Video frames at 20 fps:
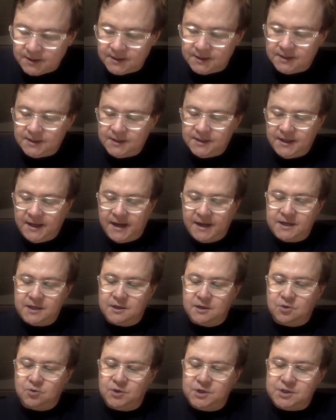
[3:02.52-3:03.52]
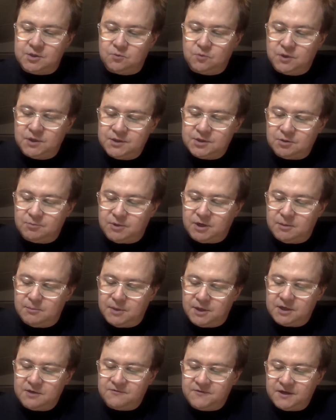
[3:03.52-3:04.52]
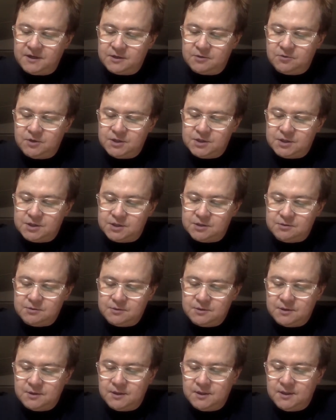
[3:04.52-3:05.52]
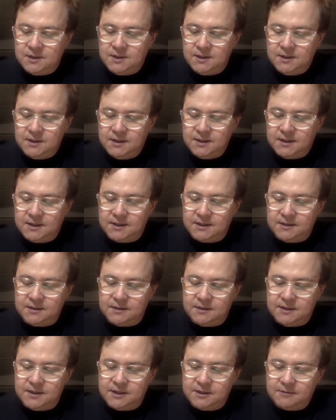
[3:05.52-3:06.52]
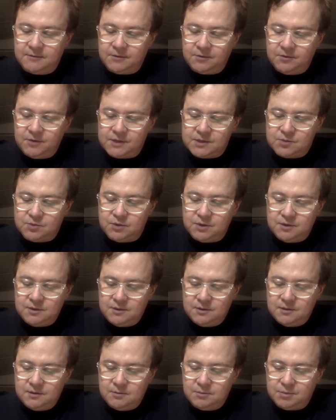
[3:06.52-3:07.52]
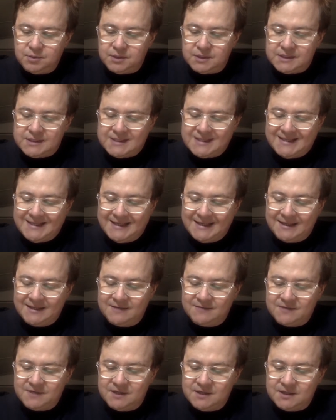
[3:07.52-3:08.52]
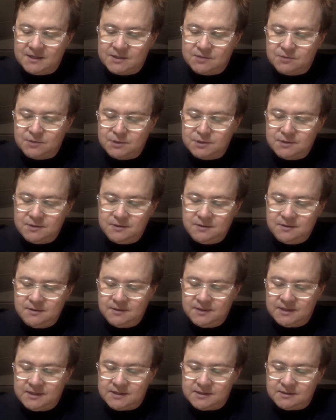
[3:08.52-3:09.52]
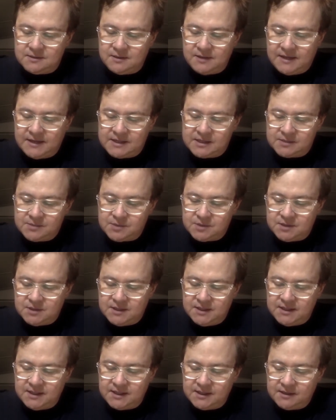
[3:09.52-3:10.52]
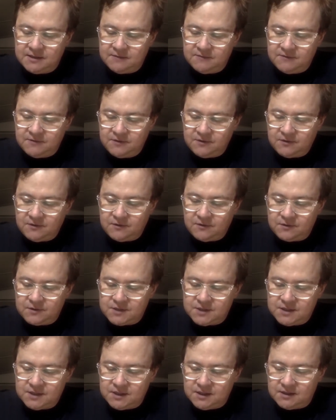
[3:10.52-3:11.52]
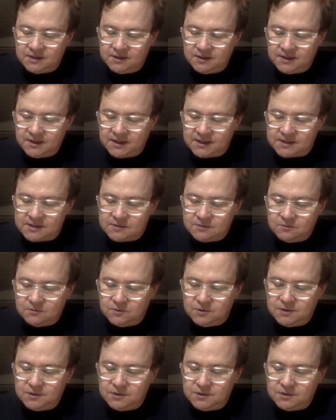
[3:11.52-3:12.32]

Adding equation 1 to my modified equation 2, I get a -3x1 plus -10x1. That adds up to -13x1.